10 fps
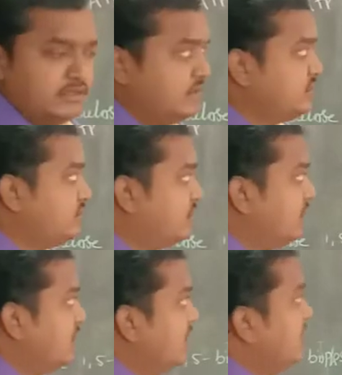
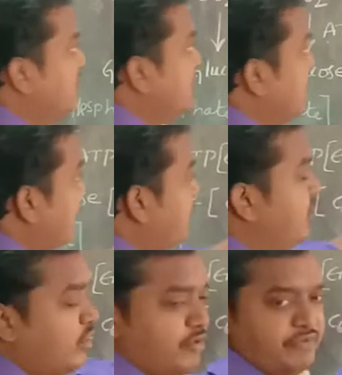So
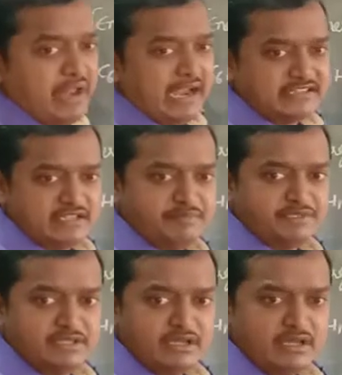chlorophyll accepts
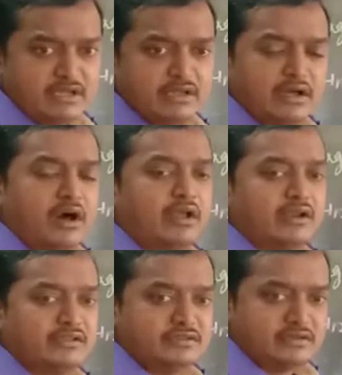the
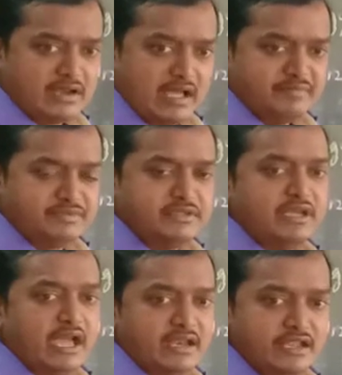or traps the
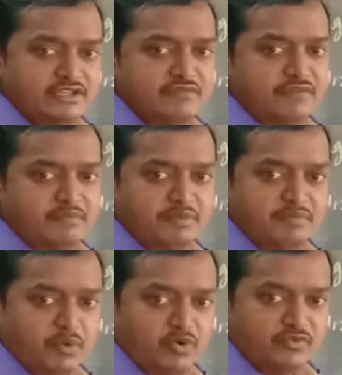energy from the
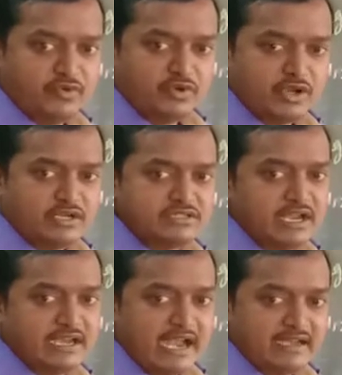photons. It
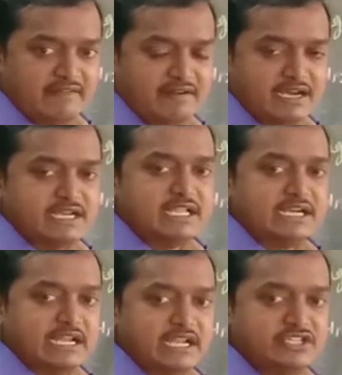activated, that
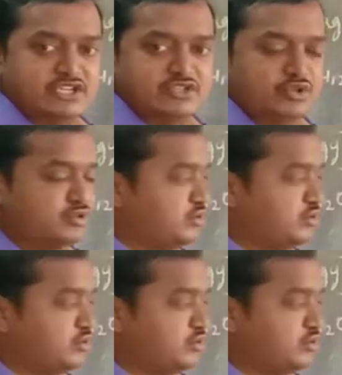energy is used to